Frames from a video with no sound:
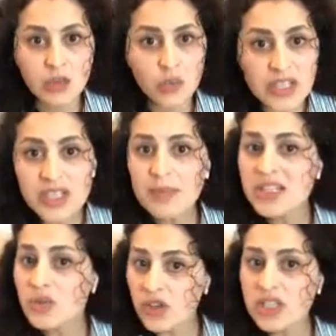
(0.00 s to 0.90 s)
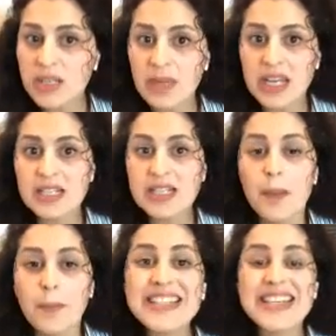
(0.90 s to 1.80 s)
30 minutes,
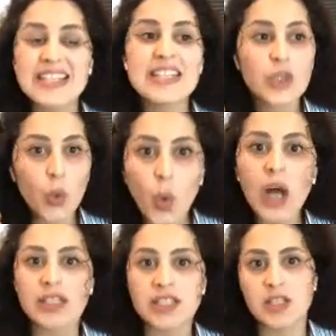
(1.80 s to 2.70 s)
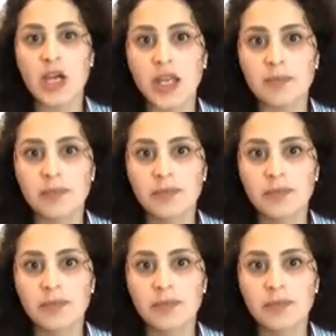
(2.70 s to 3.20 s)
but it is quality time.